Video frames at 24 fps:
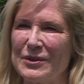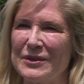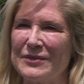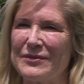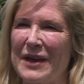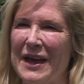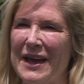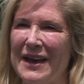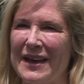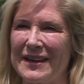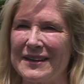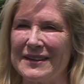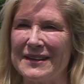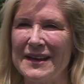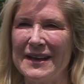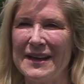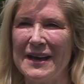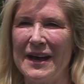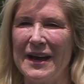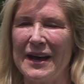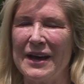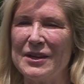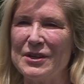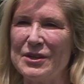We've had
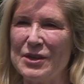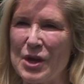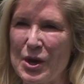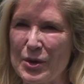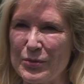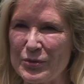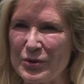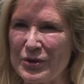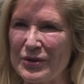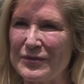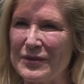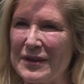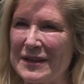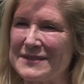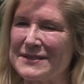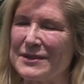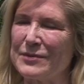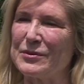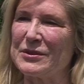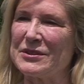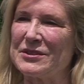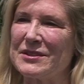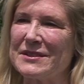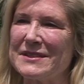a number of
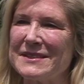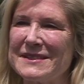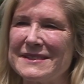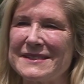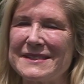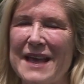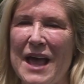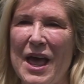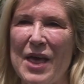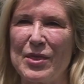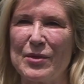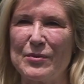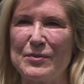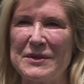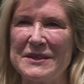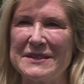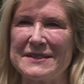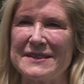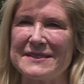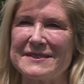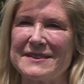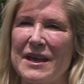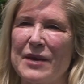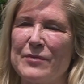exhibitions, and the
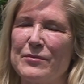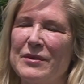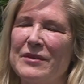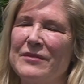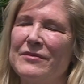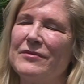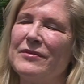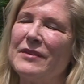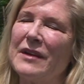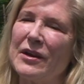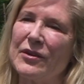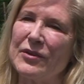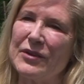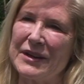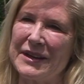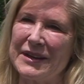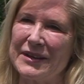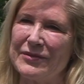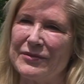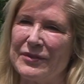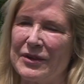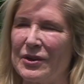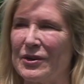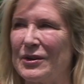pieces have been
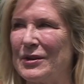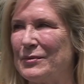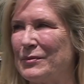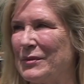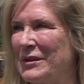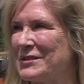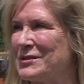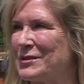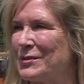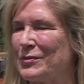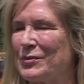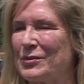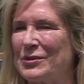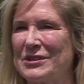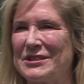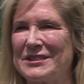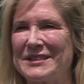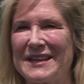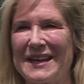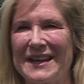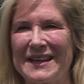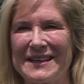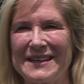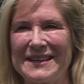very, very much
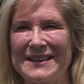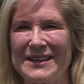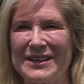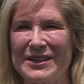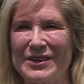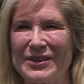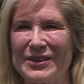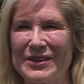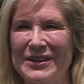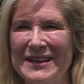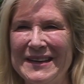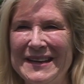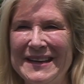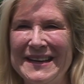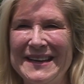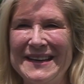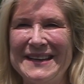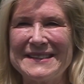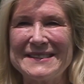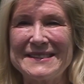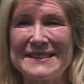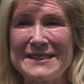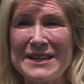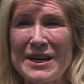appreciated here
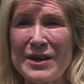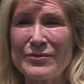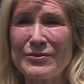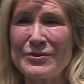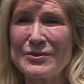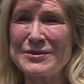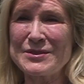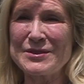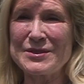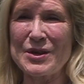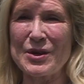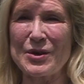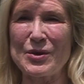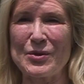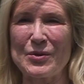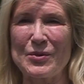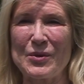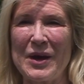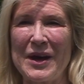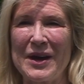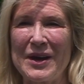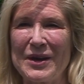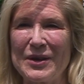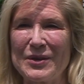in Stamford, so
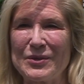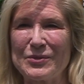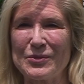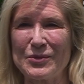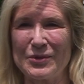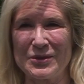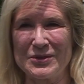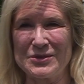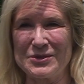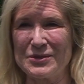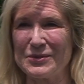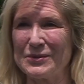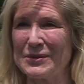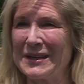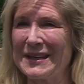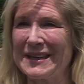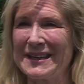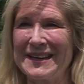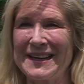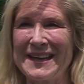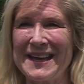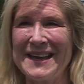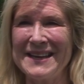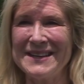we're doing
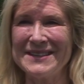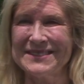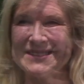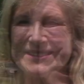it again.